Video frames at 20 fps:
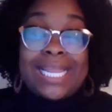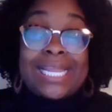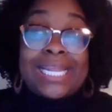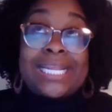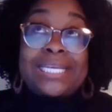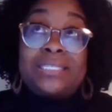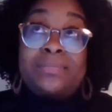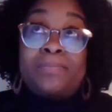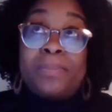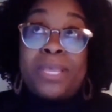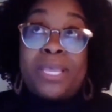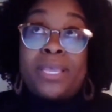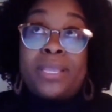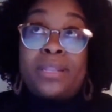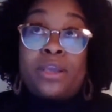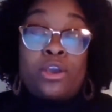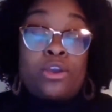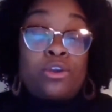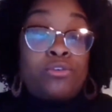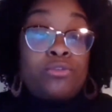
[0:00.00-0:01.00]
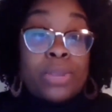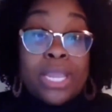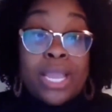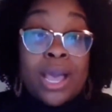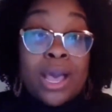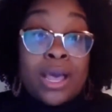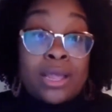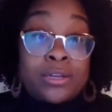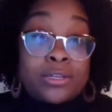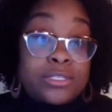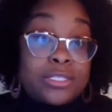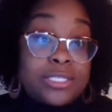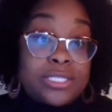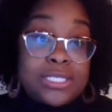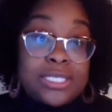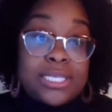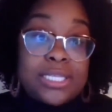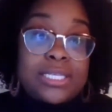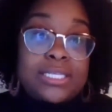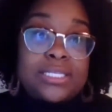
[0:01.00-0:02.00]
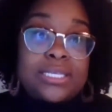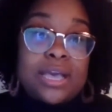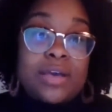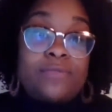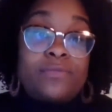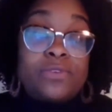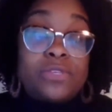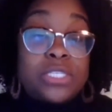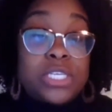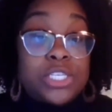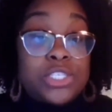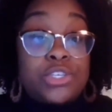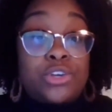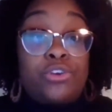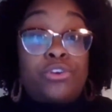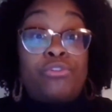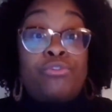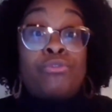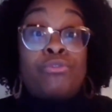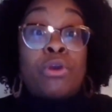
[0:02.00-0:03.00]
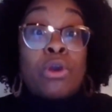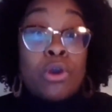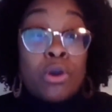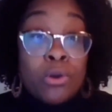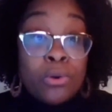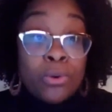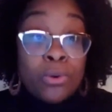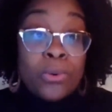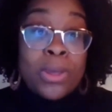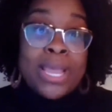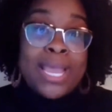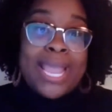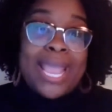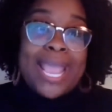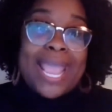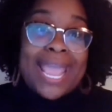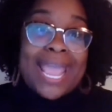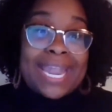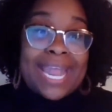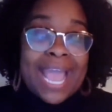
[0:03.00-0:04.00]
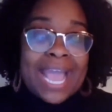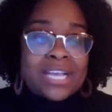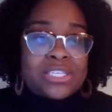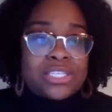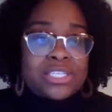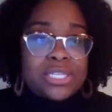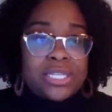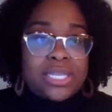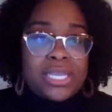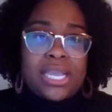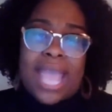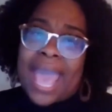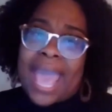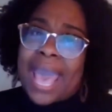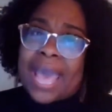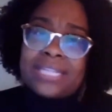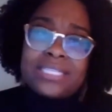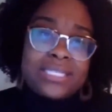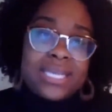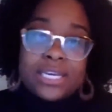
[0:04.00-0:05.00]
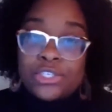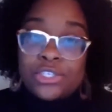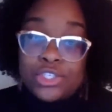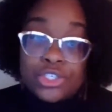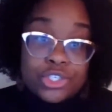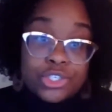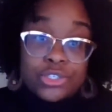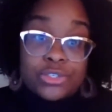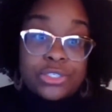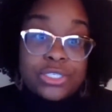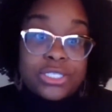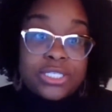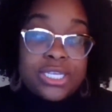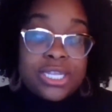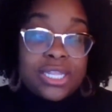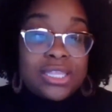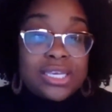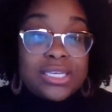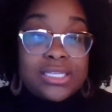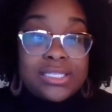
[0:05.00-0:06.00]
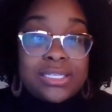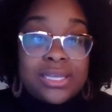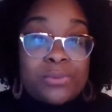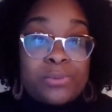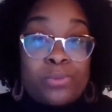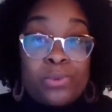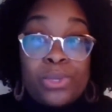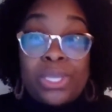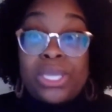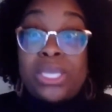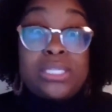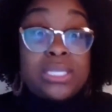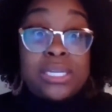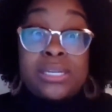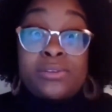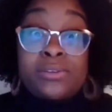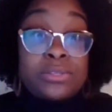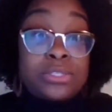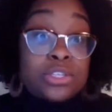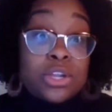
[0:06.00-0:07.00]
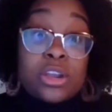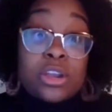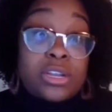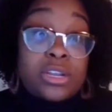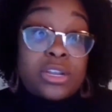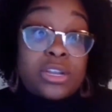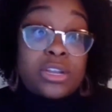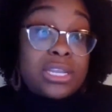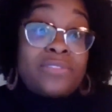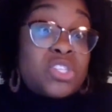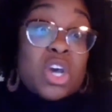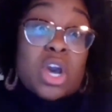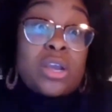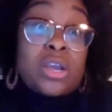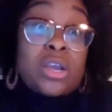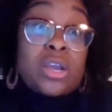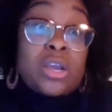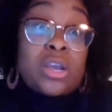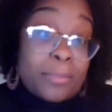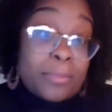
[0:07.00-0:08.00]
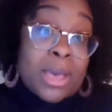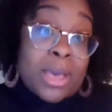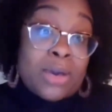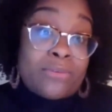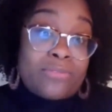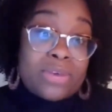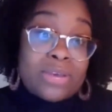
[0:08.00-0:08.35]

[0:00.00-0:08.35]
It has been a great honor to see this conversation grow and actually add textures to things that we didn't start even talking about